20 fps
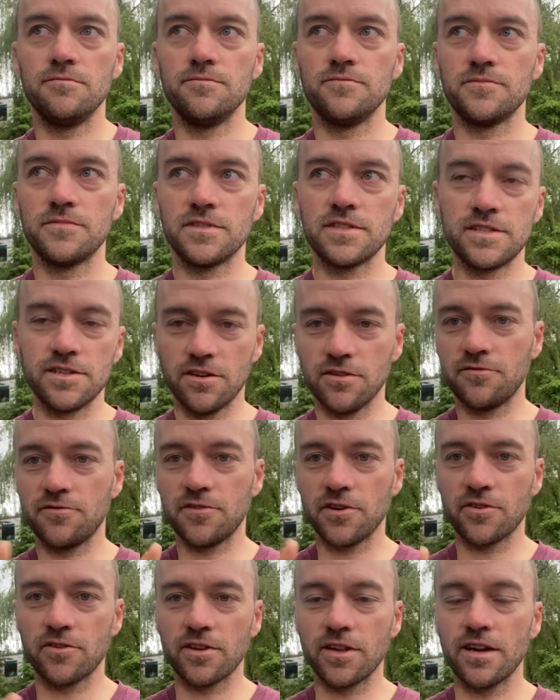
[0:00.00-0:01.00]
Still
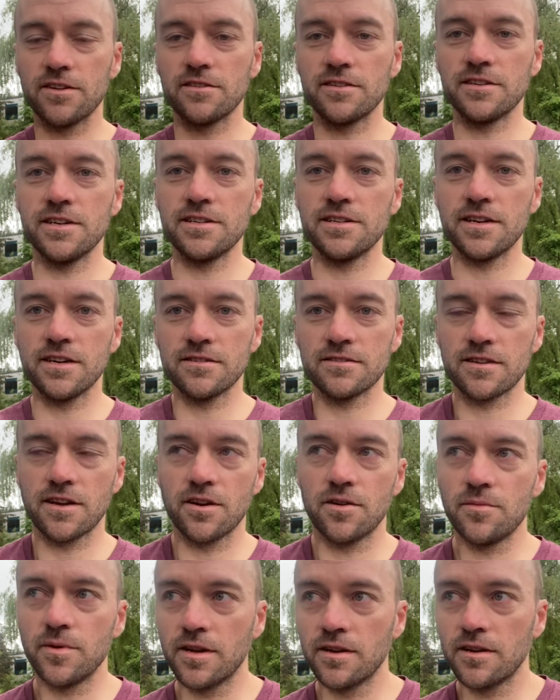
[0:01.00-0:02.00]
figuring out the details
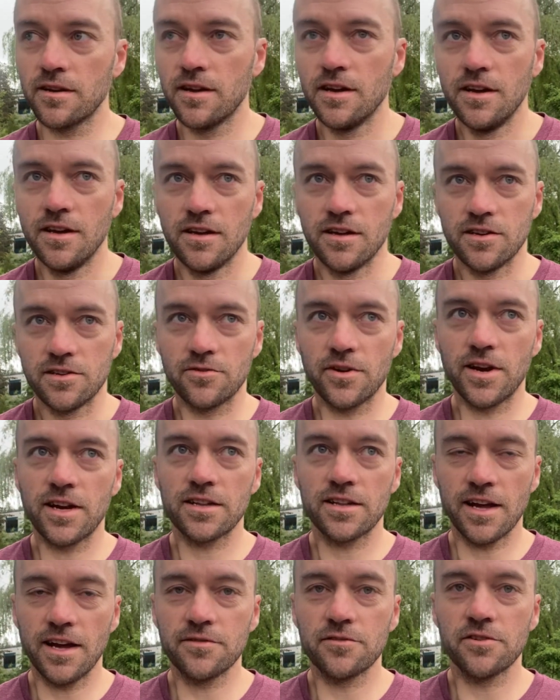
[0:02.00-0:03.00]
there, but
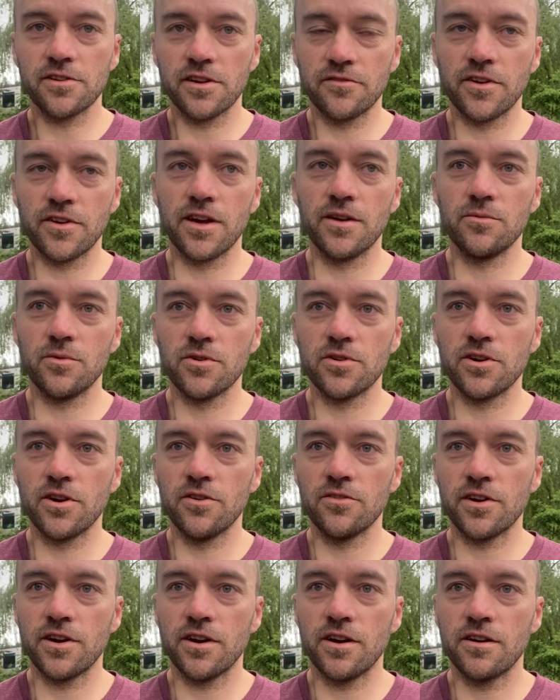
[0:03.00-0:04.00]
directly after the event, we'll go
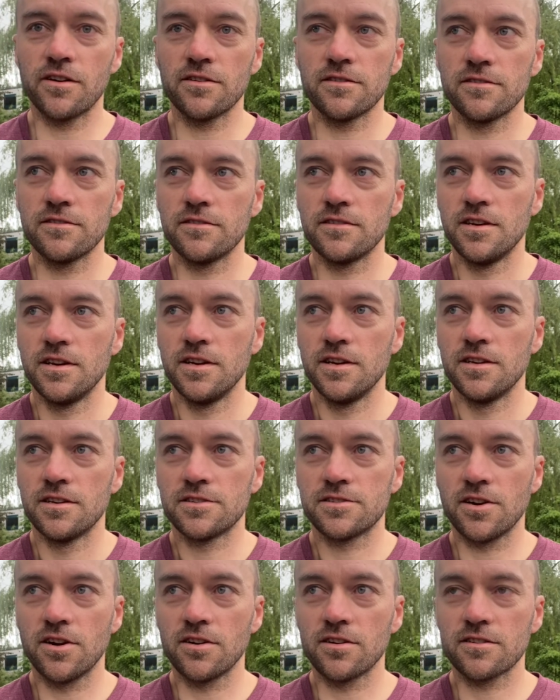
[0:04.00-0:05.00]
there,
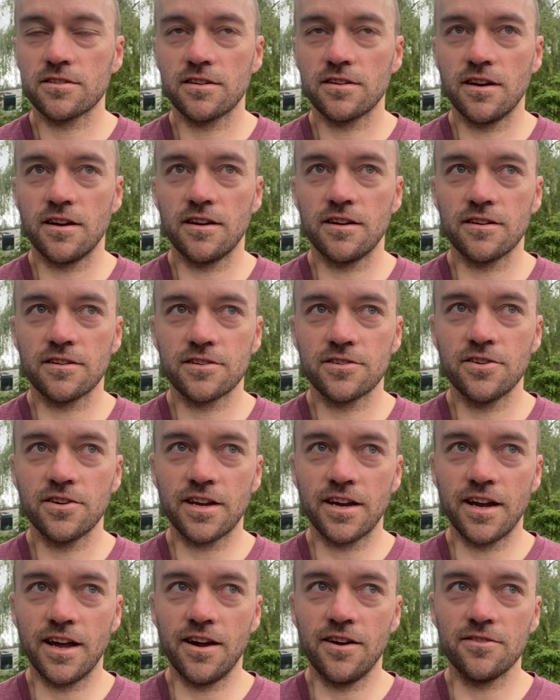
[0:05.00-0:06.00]
start
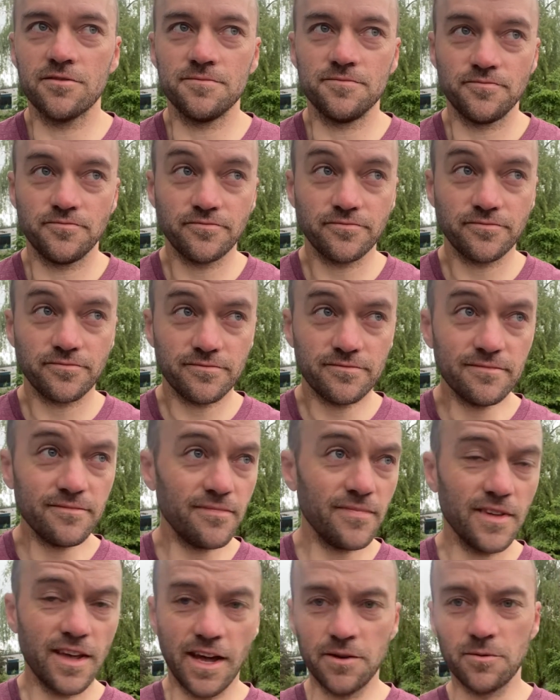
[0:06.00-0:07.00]
cooking out,
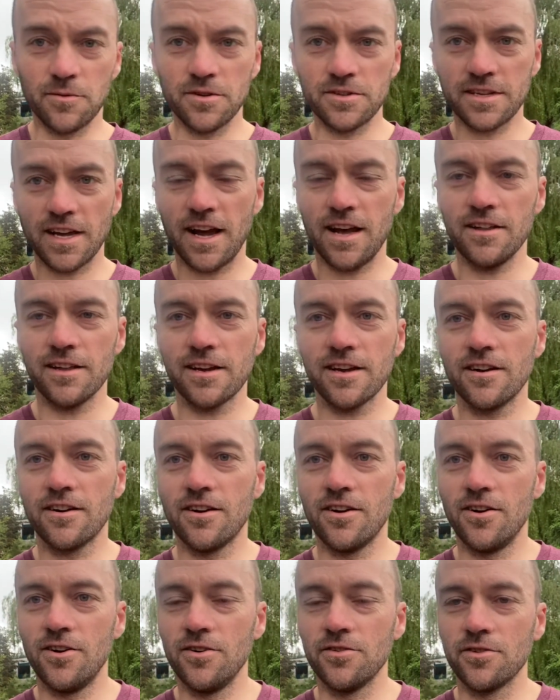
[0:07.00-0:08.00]
and we'll tally
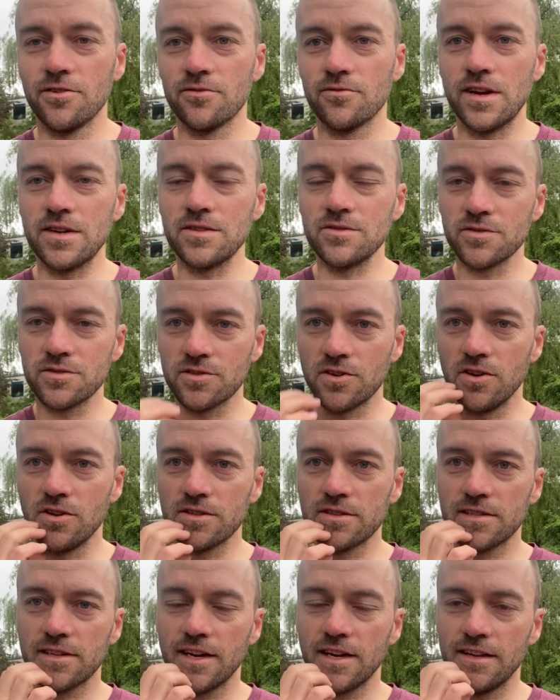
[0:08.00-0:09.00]
all the race
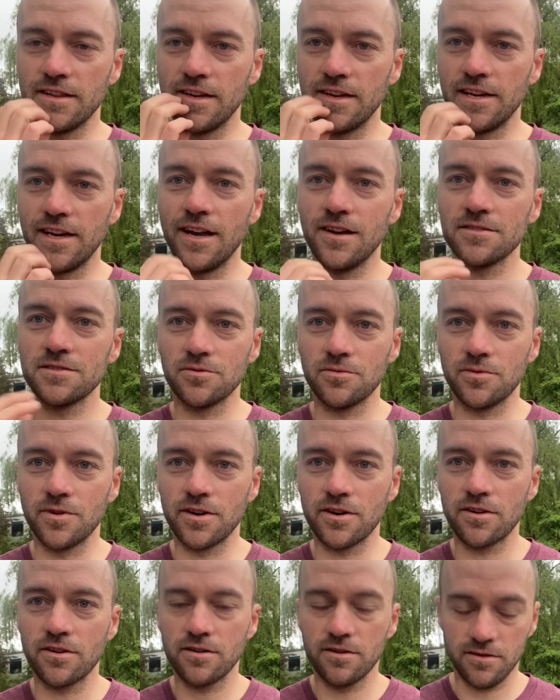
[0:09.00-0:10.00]
results and then announce the
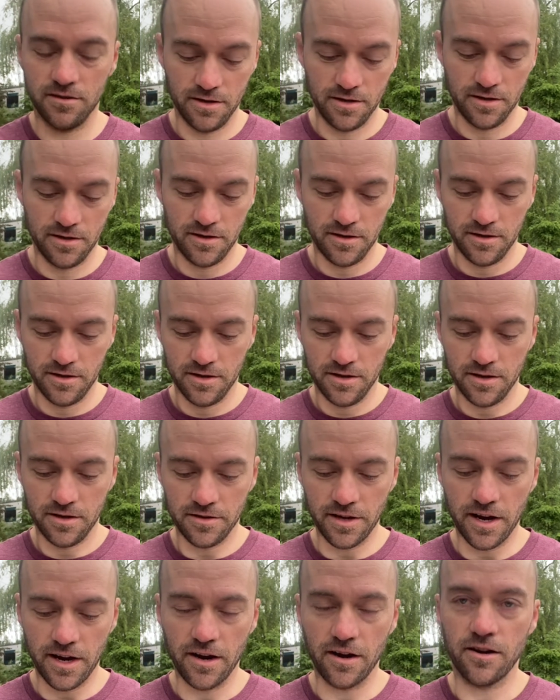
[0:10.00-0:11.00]
winner
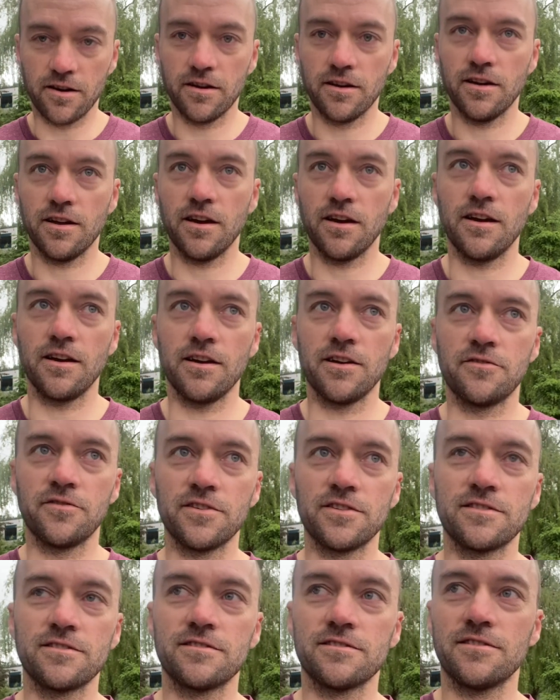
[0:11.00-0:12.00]
there if
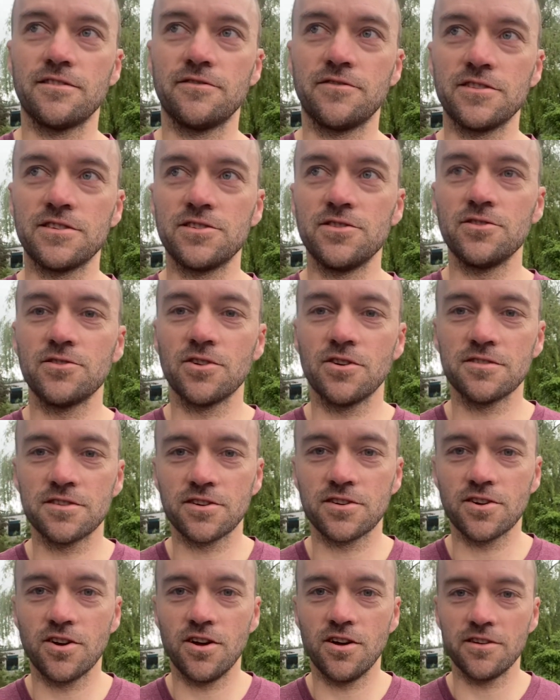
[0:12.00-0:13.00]
it's too close to
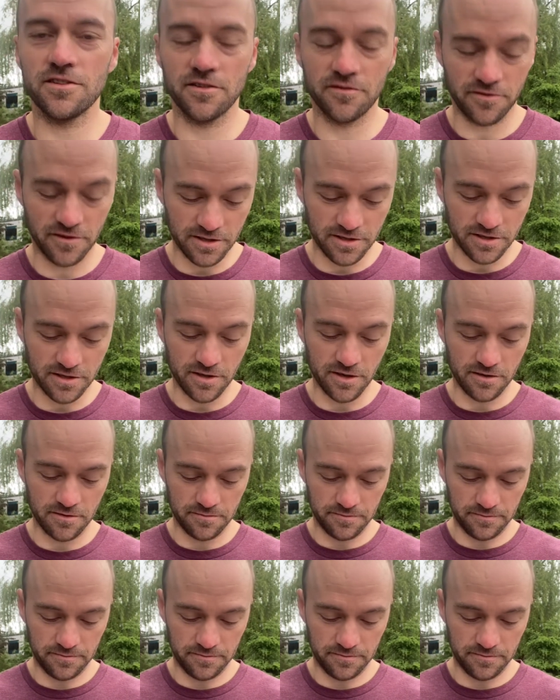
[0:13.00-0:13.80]
call at the finish line.